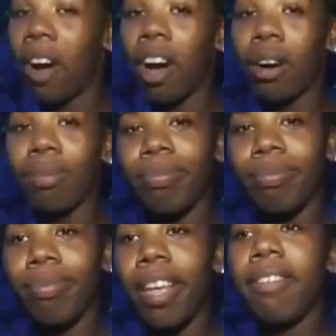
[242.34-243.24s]
Fuck them.
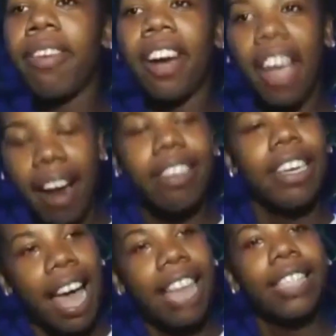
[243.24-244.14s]
Fuck
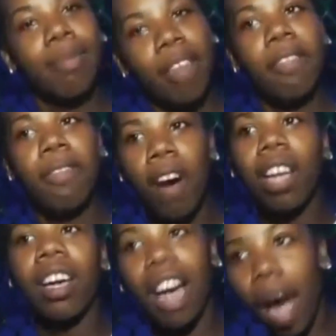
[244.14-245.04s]
every last
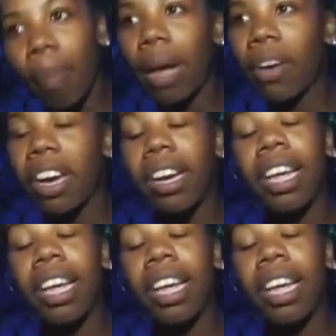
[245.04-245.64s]
motherfucking cop out here.